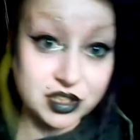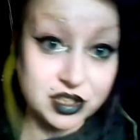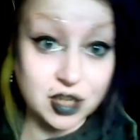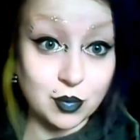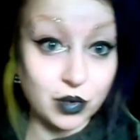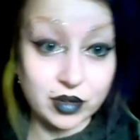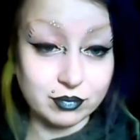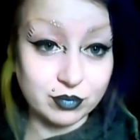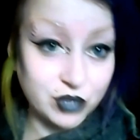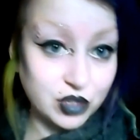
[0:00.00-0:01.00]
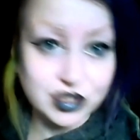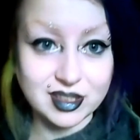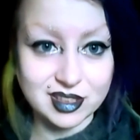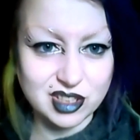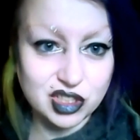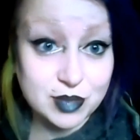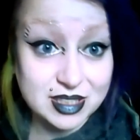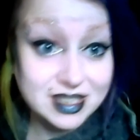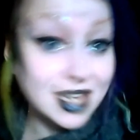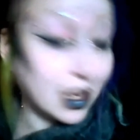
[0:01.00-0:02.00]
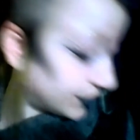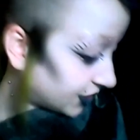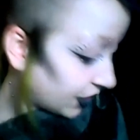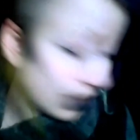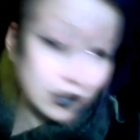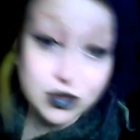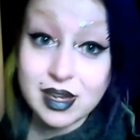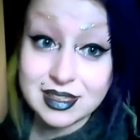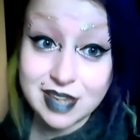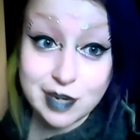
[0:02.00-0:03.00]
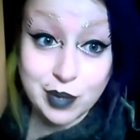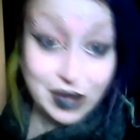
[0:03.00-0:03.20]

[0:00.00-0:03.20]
someone using the tube itself. So I was quite excited about